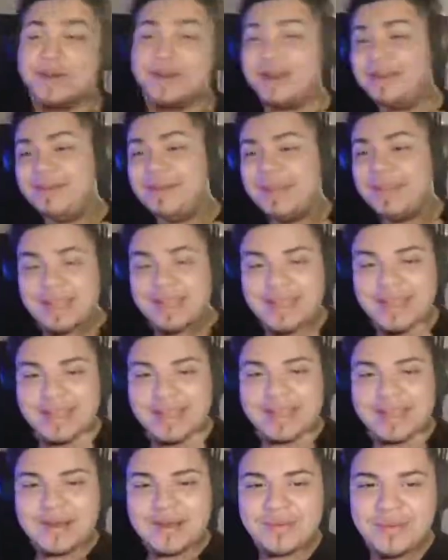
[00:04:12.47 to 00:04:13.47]
mean, like,
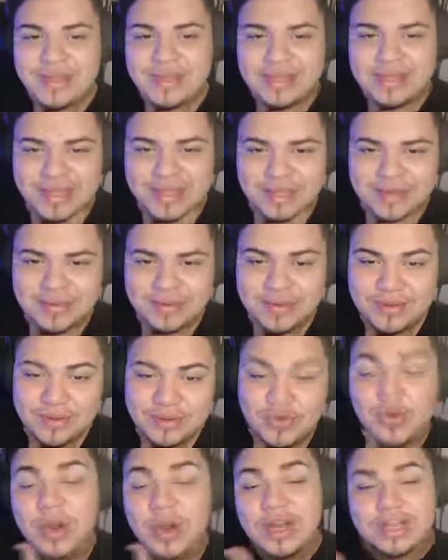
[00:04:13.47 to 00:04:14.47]
with uh, with
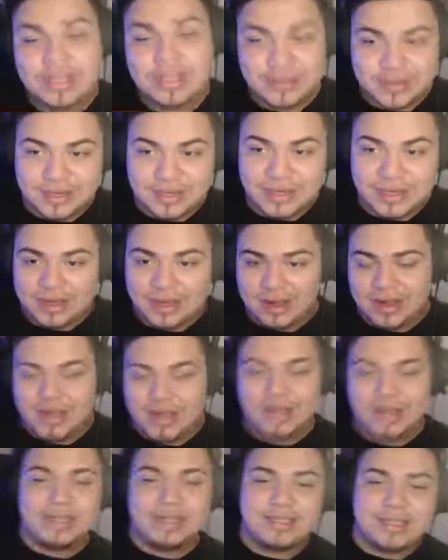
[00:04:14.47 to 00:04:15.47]
Trunks on
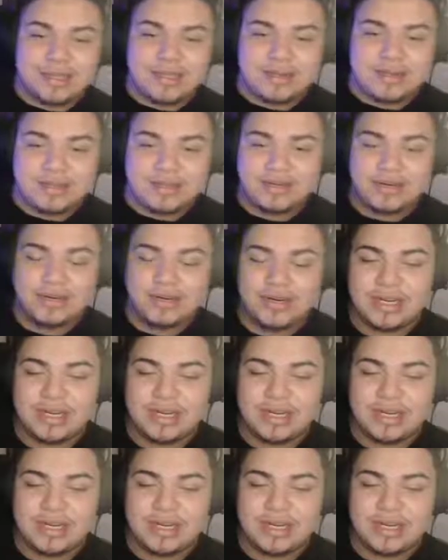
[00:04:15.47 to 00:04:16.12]
his uh, turn,